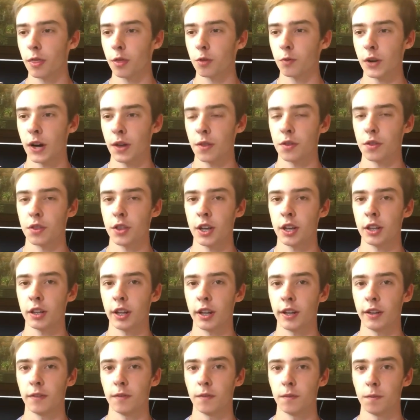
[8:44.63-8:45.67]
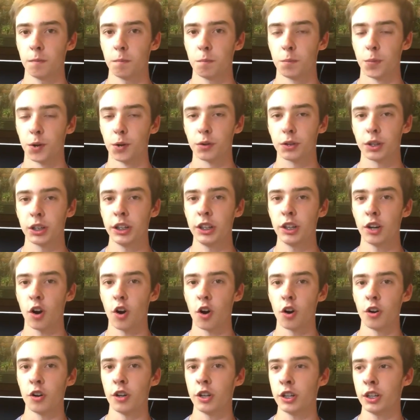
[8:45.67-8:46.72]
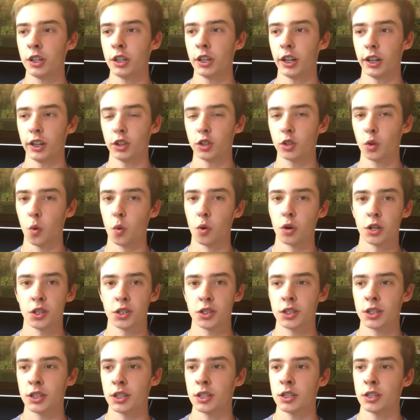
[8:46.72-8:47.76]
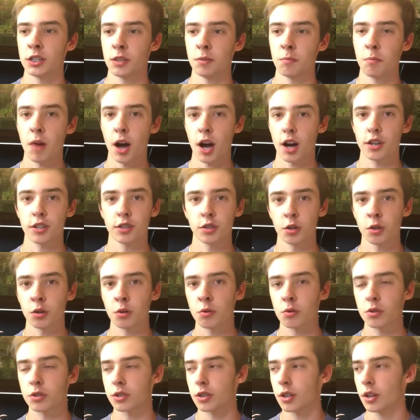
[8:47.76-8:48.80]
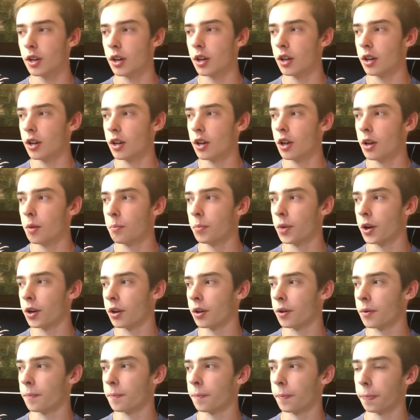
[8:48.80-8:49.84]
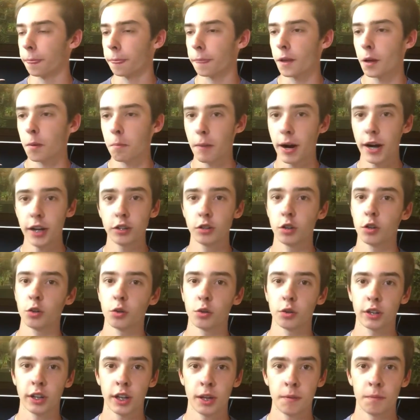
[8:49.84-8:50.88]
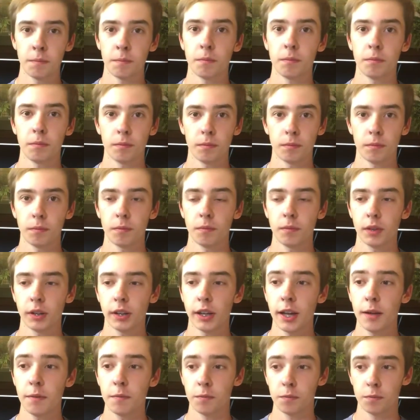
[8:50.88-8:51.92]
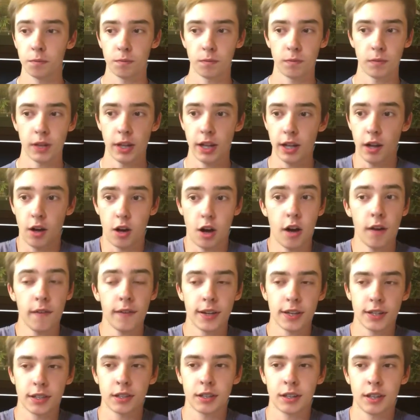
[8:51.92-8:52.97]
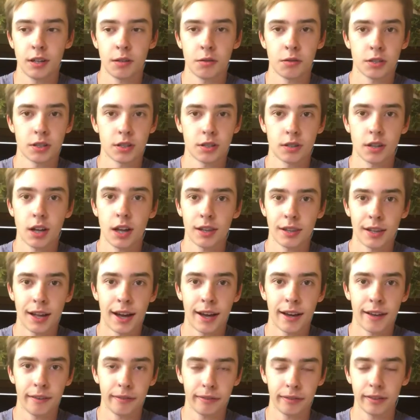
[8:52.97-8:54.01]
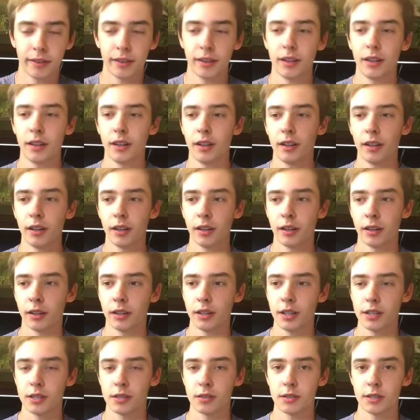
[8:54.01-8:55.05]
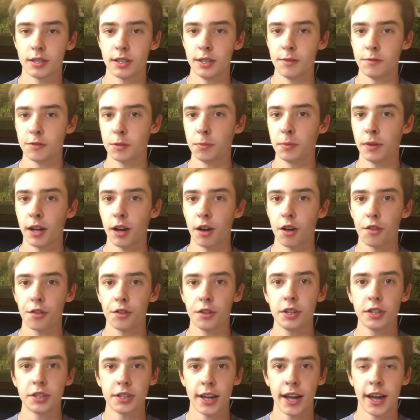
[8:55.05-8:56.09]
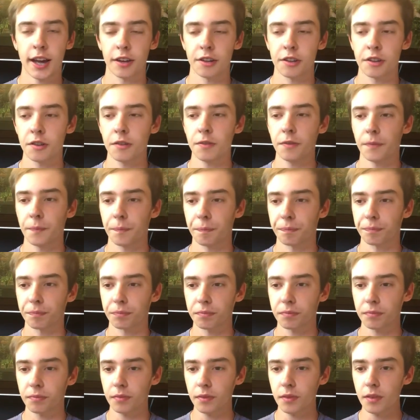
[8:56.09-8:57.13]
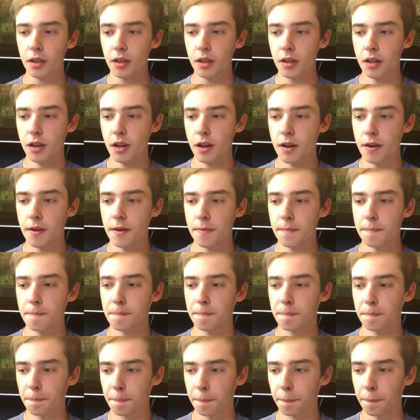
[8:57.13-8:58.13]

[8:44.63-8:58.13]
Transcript: rather than like bulky, hardy, like tortoises and box turtles. But, um, my turtle came came, obviously it was alive. Uh, it seems to be healthy, it's active. Um,